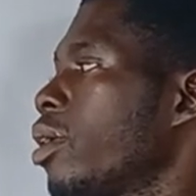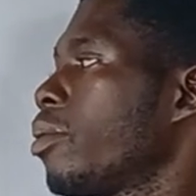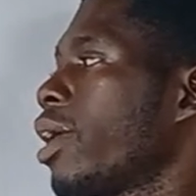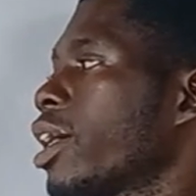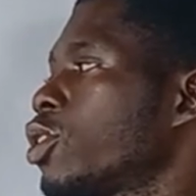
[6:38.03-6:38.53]

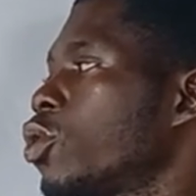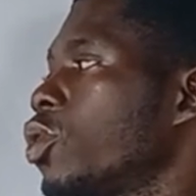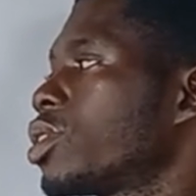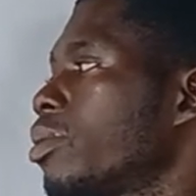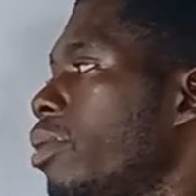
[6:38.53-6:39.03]
bracket
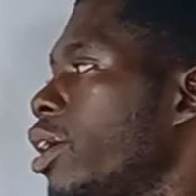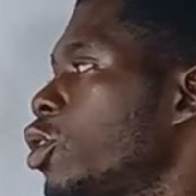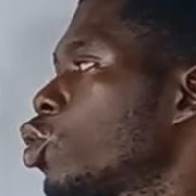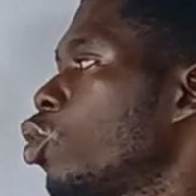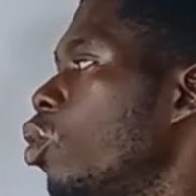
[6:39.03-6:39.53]
close minus
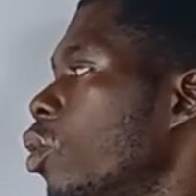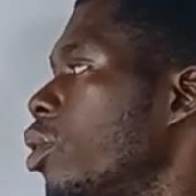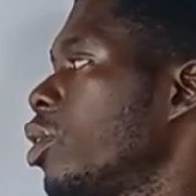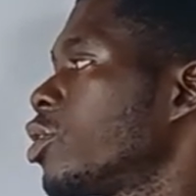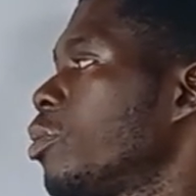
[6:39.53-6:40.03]
2
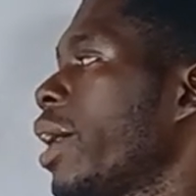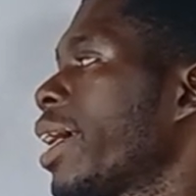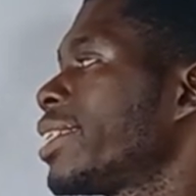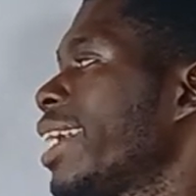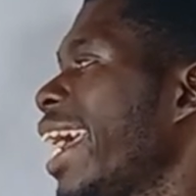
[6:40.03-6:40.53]
into
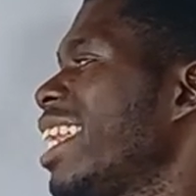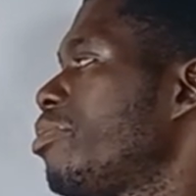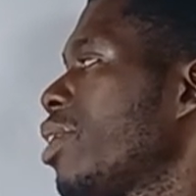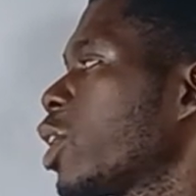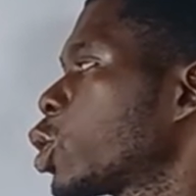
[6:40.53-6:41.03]
bracket n
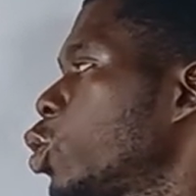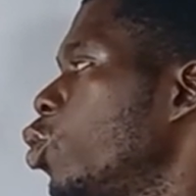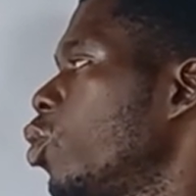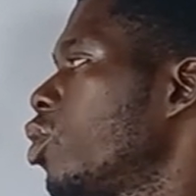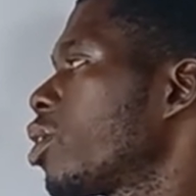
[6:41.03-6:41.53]
plus 2